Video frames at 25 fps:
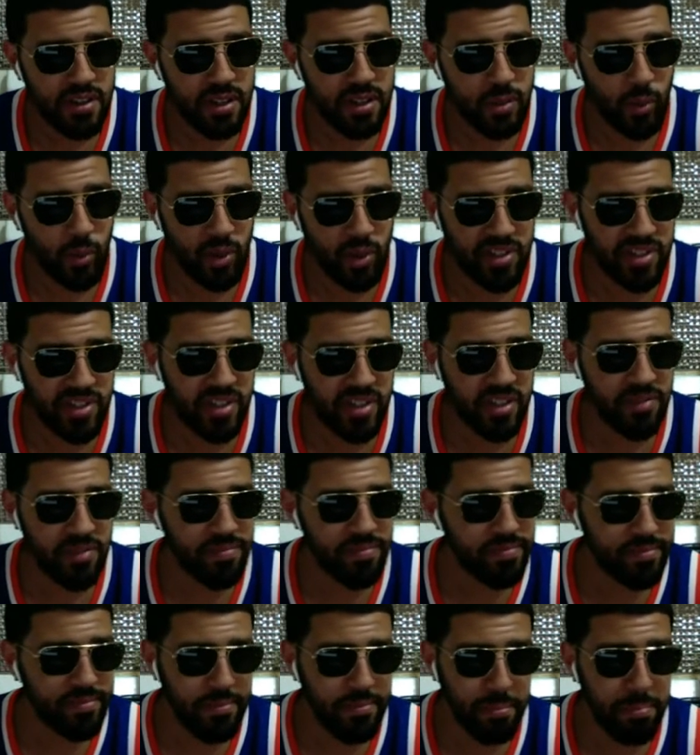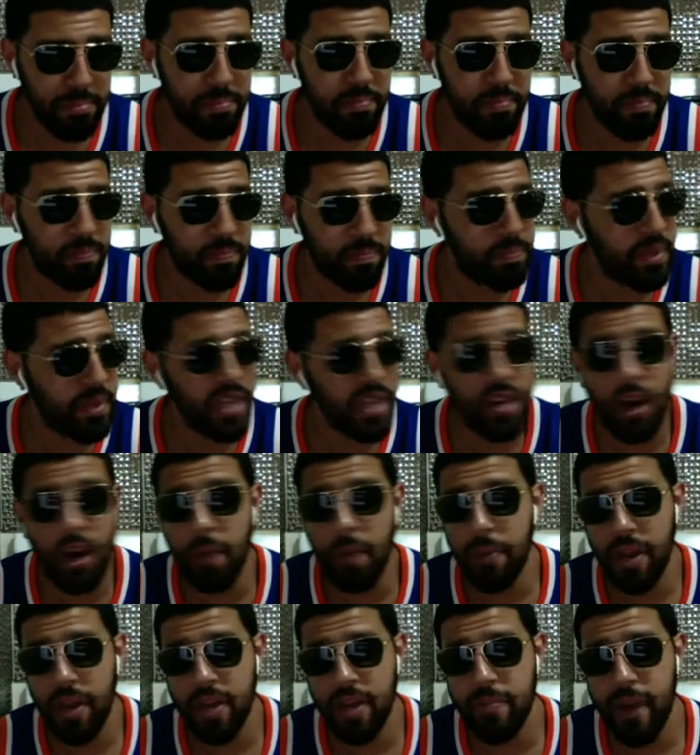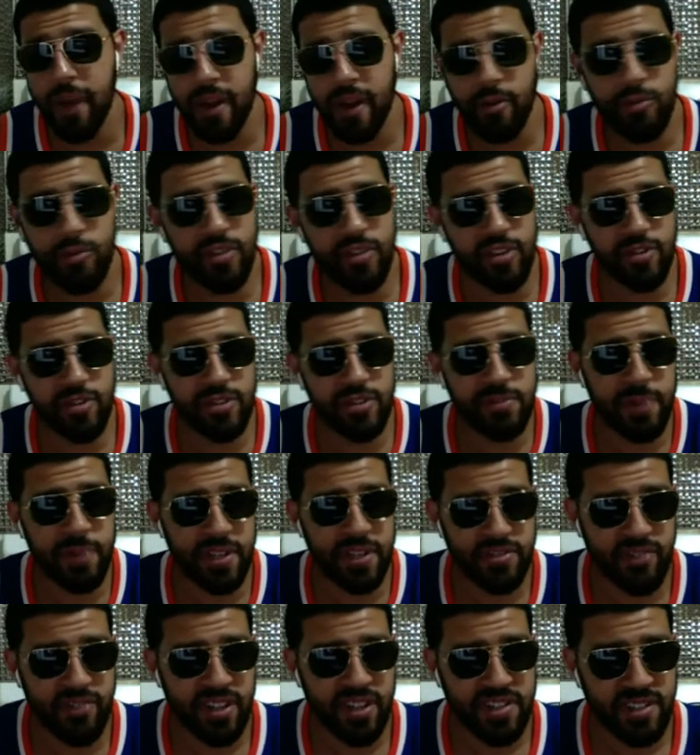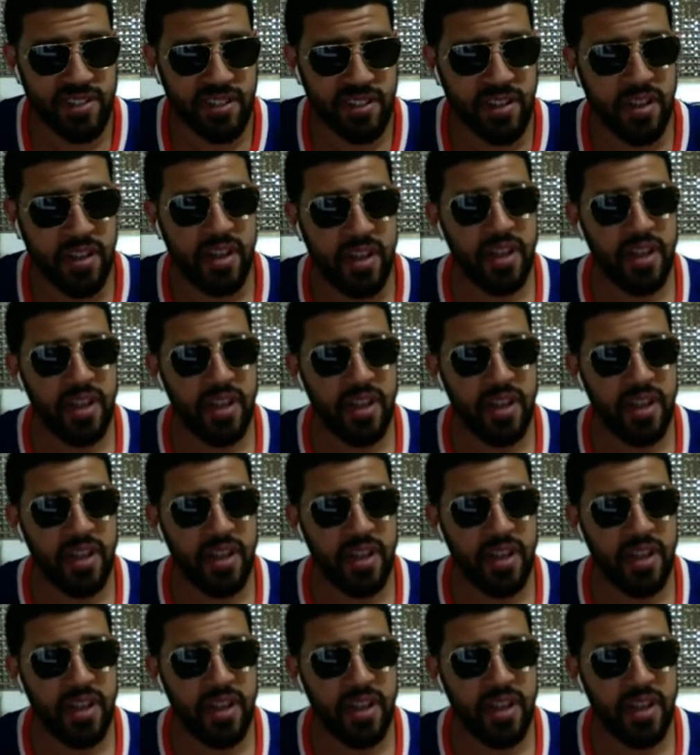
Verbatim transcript: He wants to beat up anybody who disrespects wrestling.